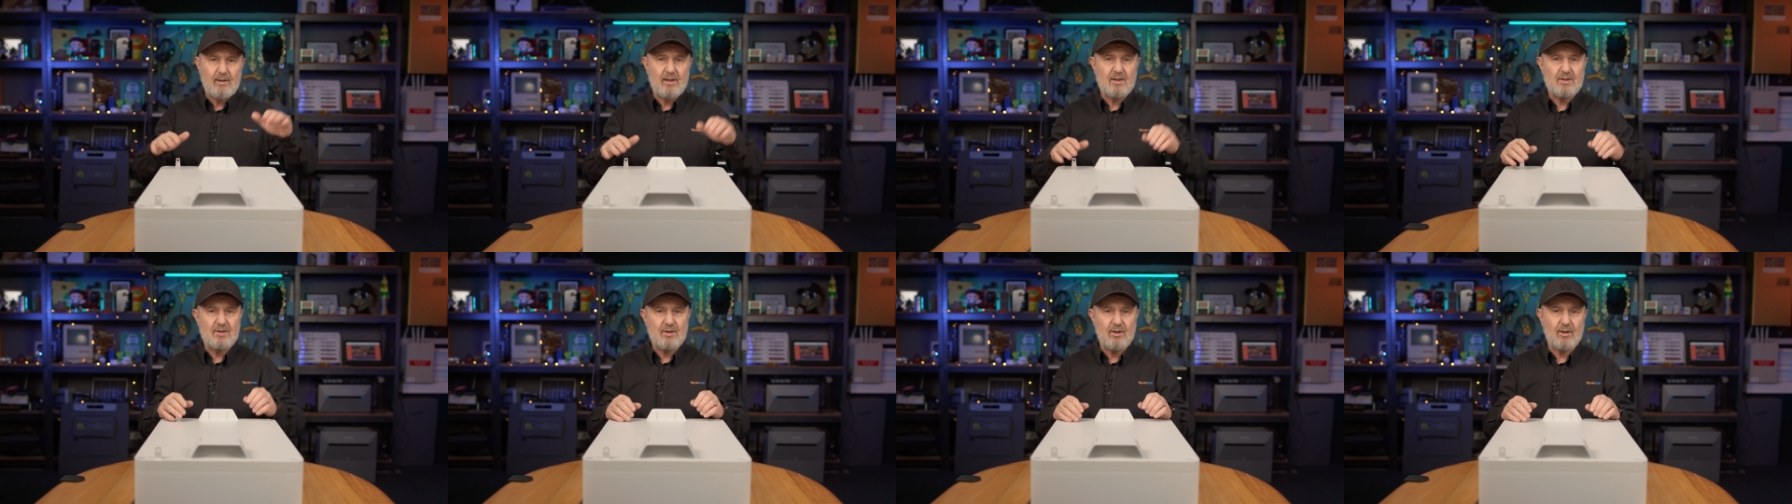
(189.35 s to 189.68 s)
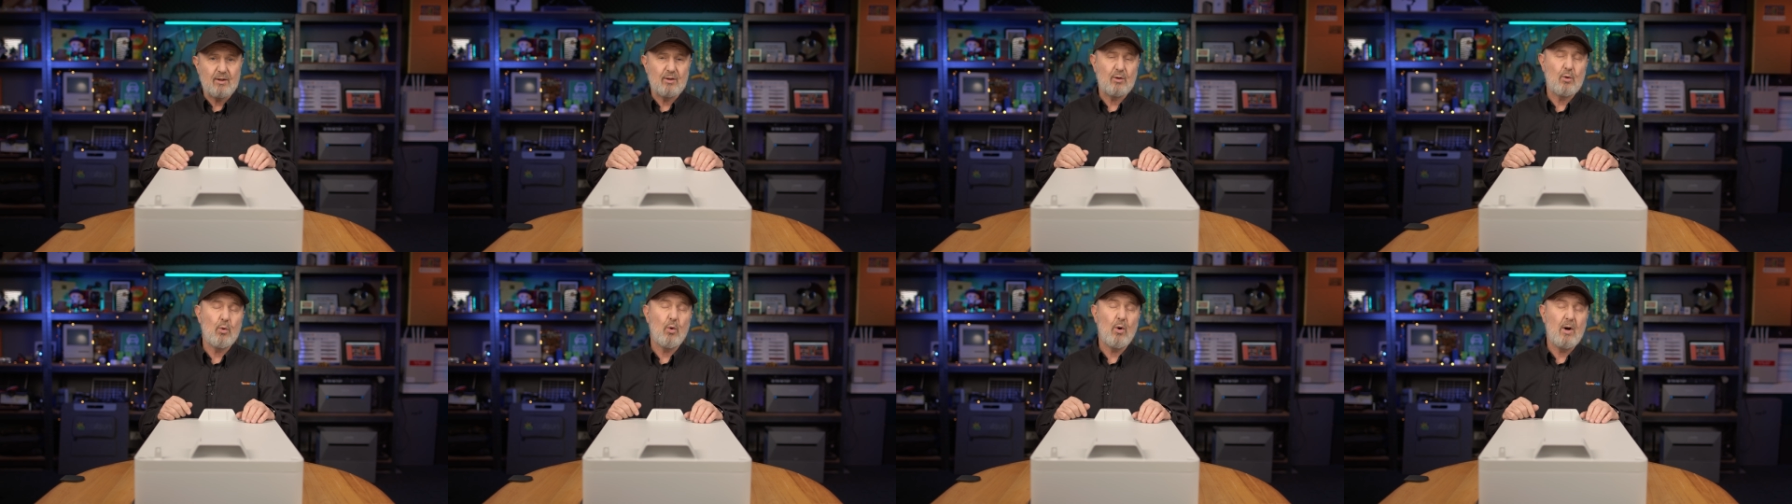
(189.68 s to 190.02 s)
It's
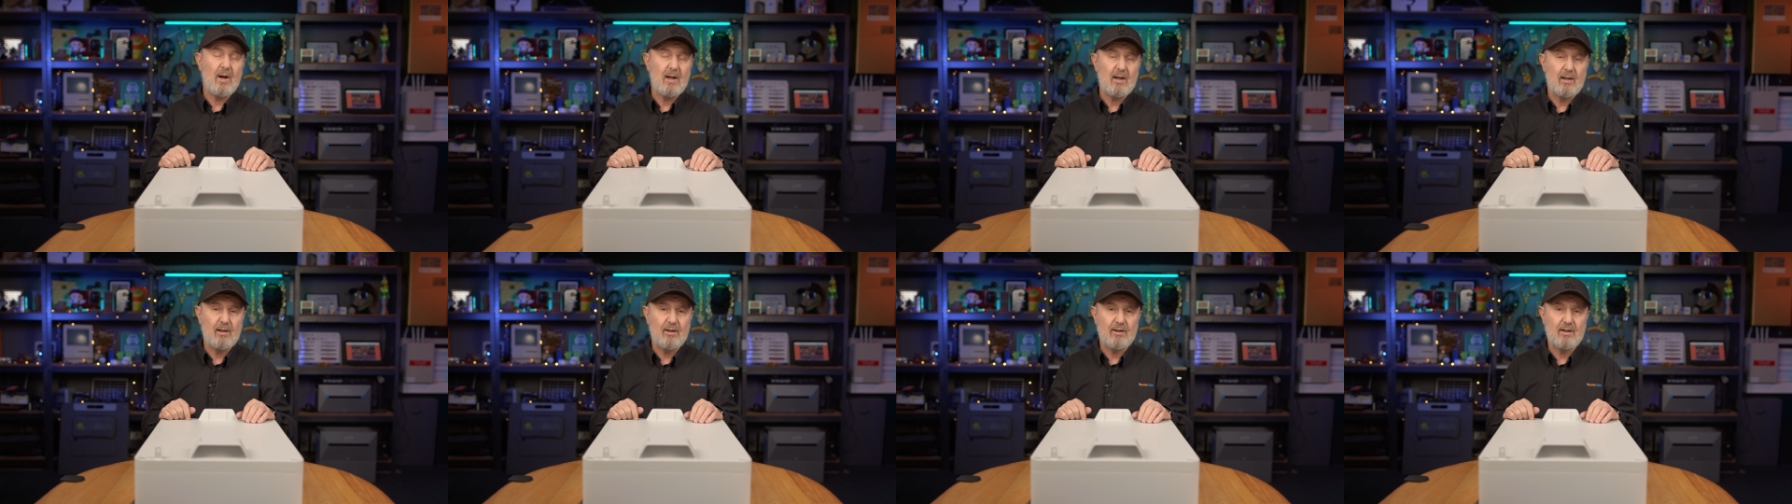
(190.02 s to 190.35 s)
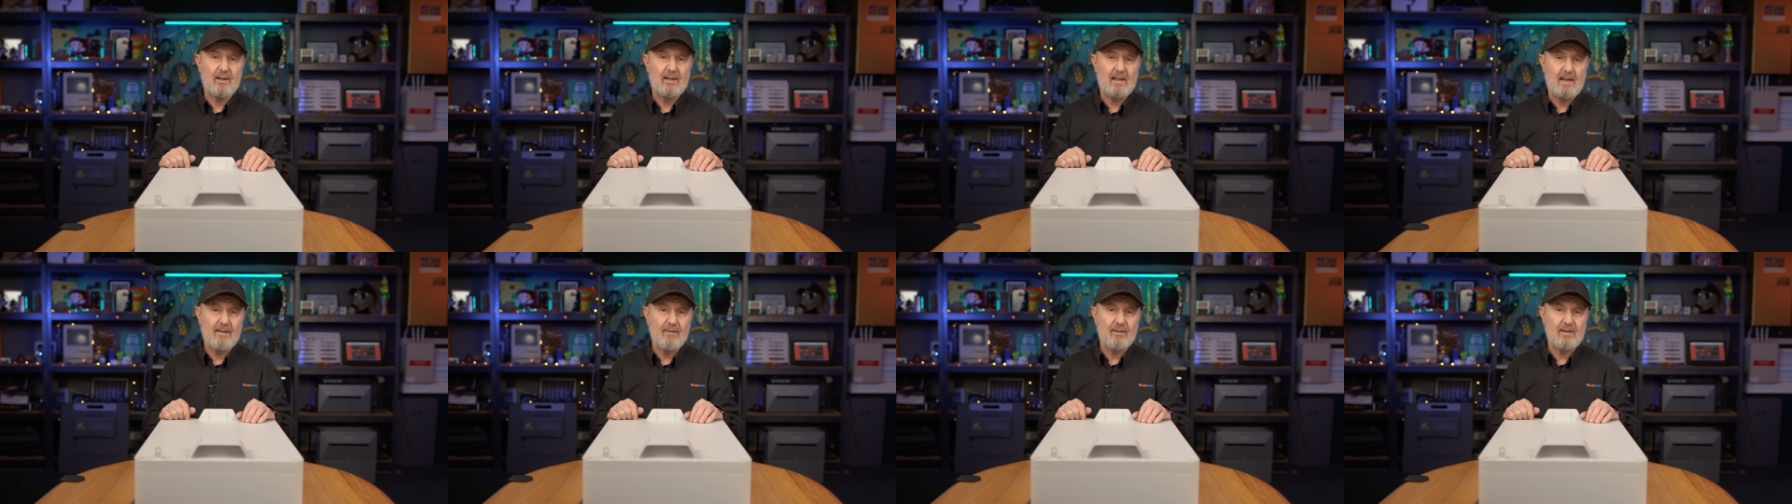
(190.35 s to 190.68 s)
got quite a lot
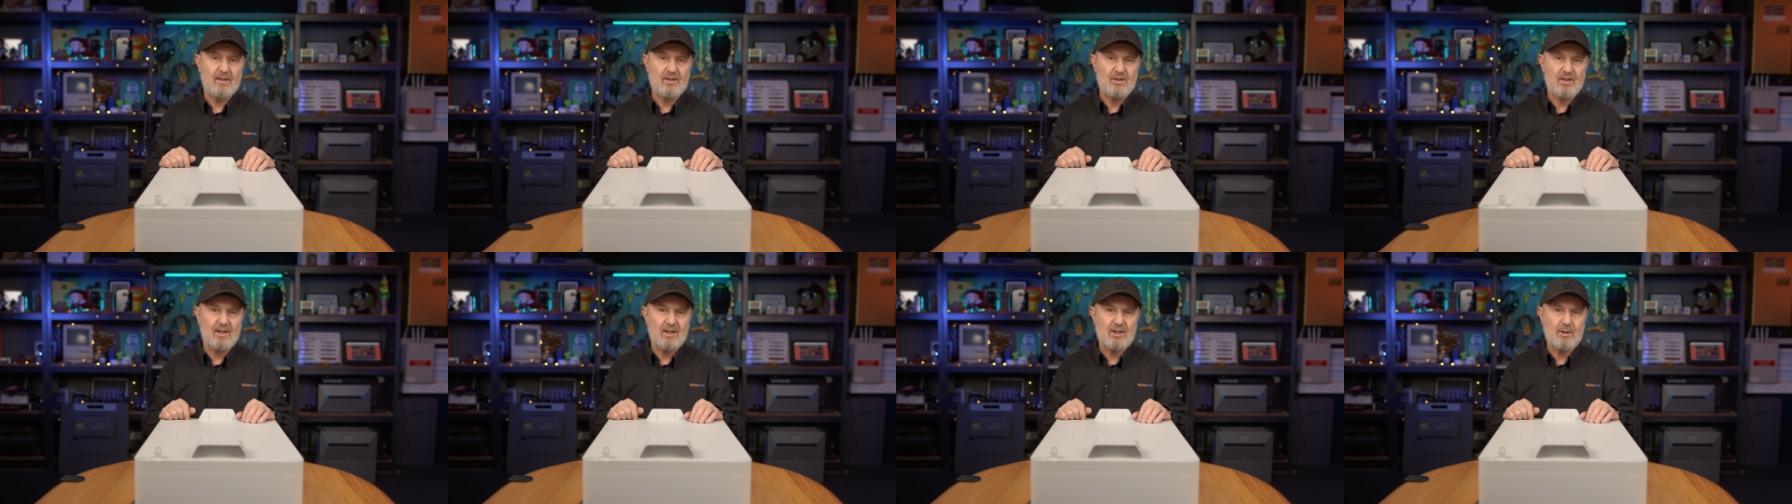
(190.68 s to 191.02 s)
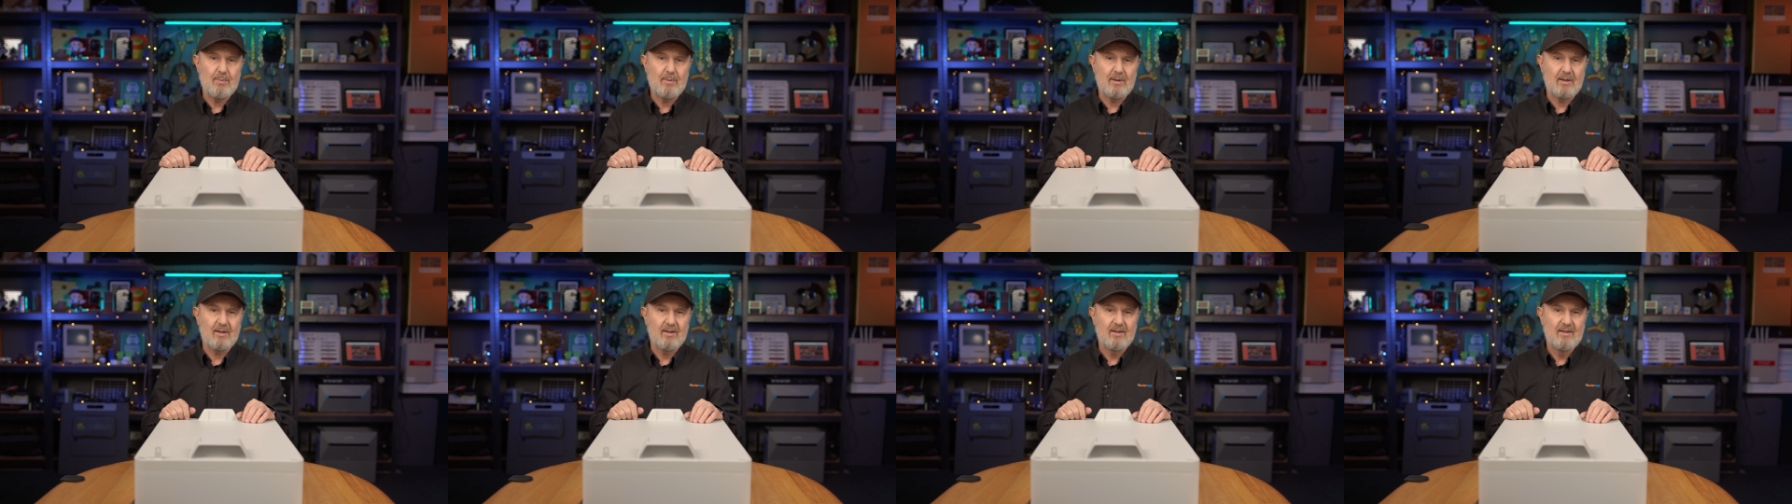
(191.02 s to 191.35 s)
of level
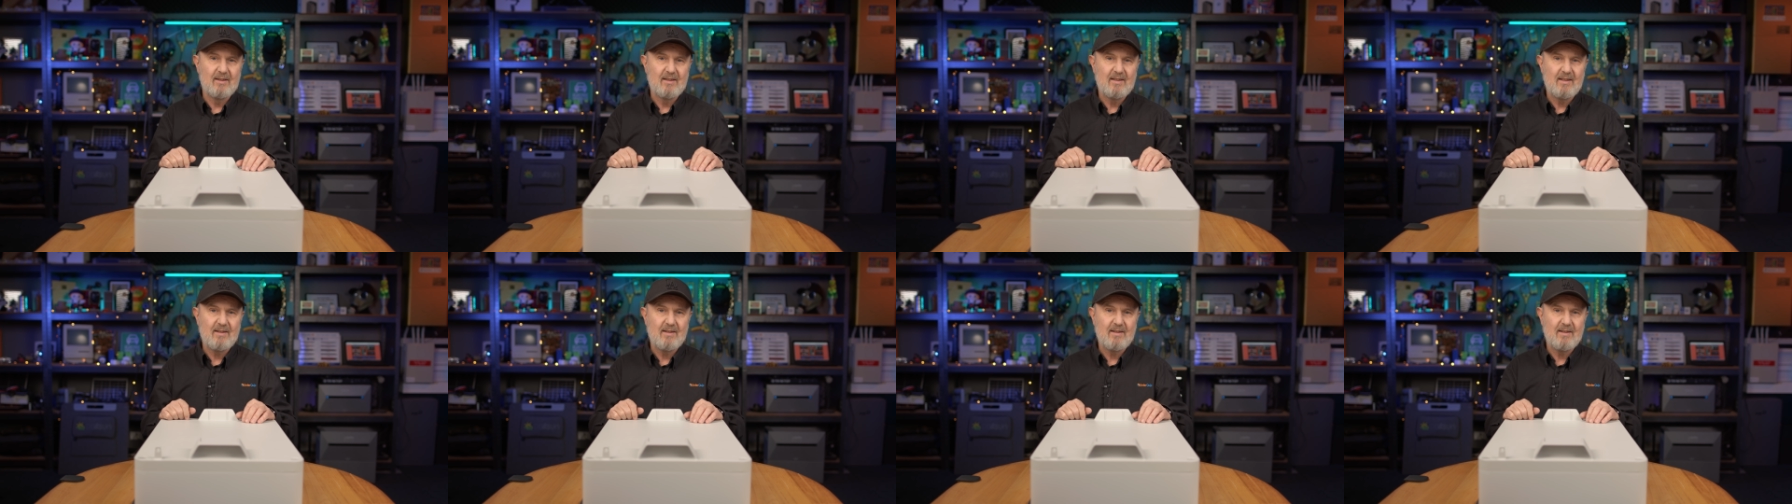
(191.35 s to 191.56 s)
adjustment.